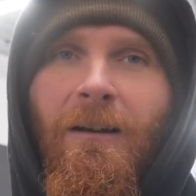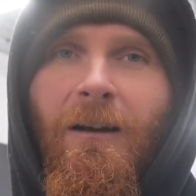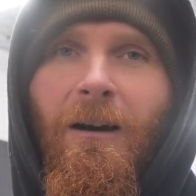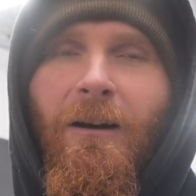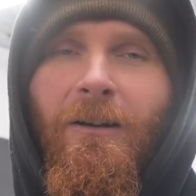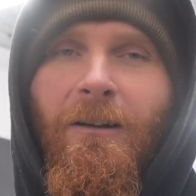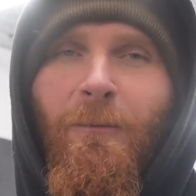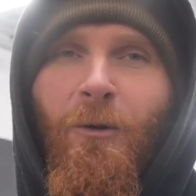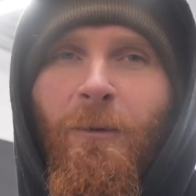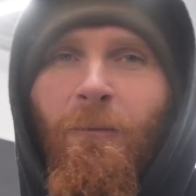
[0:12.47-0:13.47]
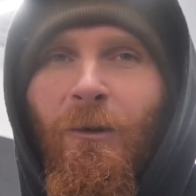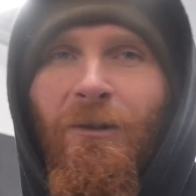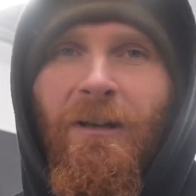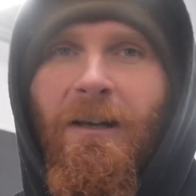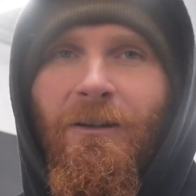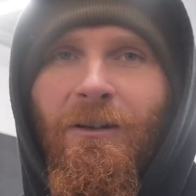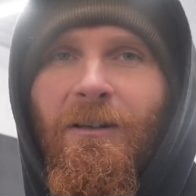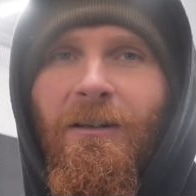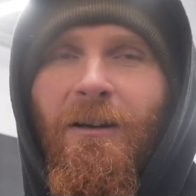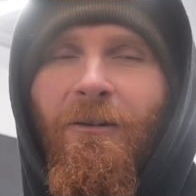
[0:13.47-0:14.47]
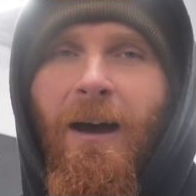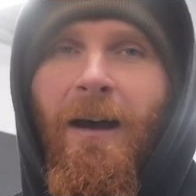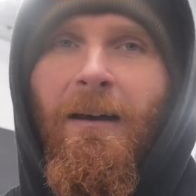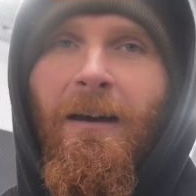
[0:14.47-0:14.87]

are at the moment, what stages they're at,